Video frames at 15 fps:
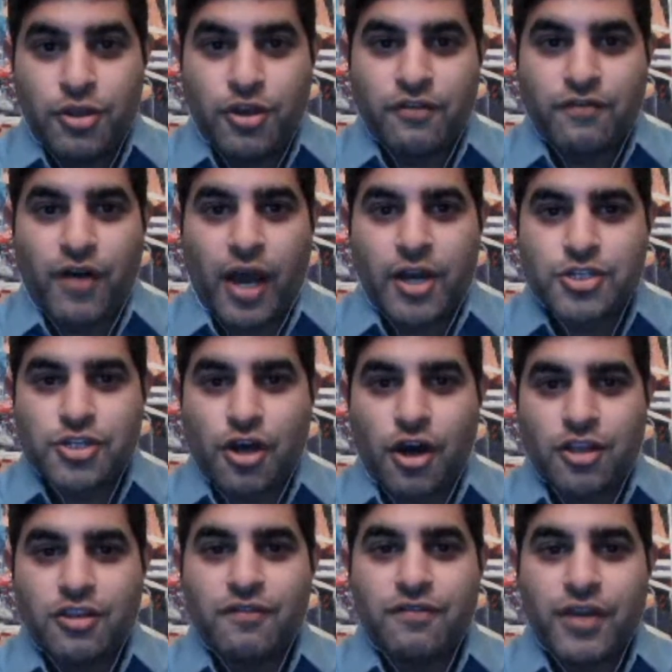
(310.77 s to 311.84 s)
You can find us
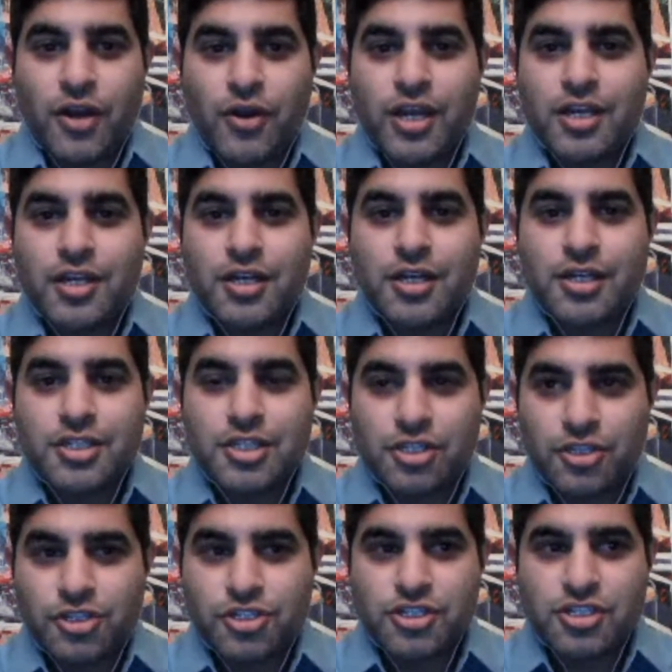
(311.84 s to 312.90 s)
on the very
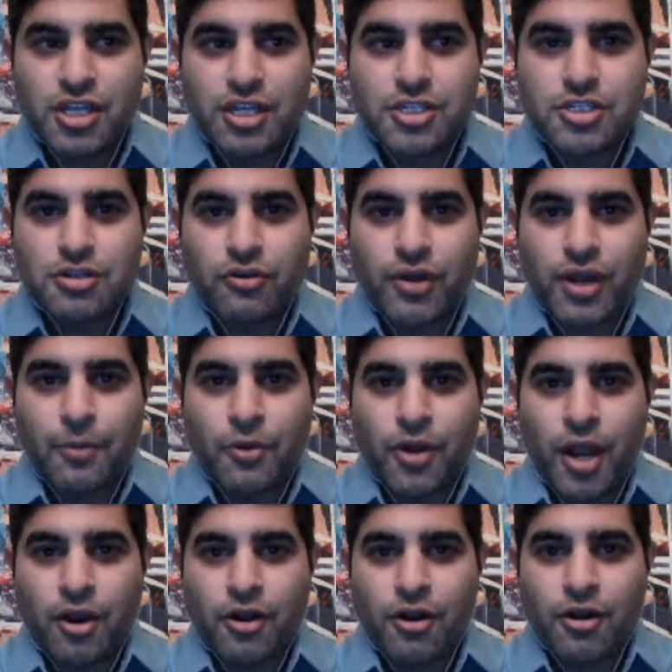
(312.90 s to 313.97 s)
delicious Instagram
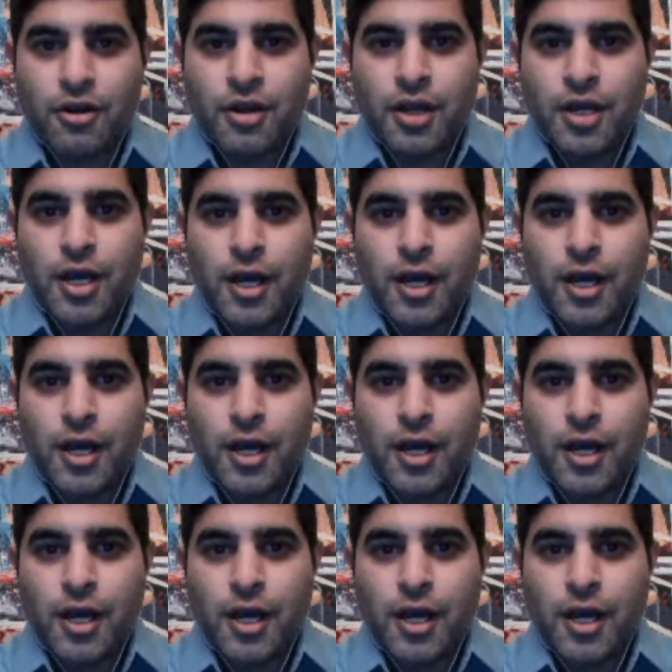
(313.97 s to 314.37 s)
cracker.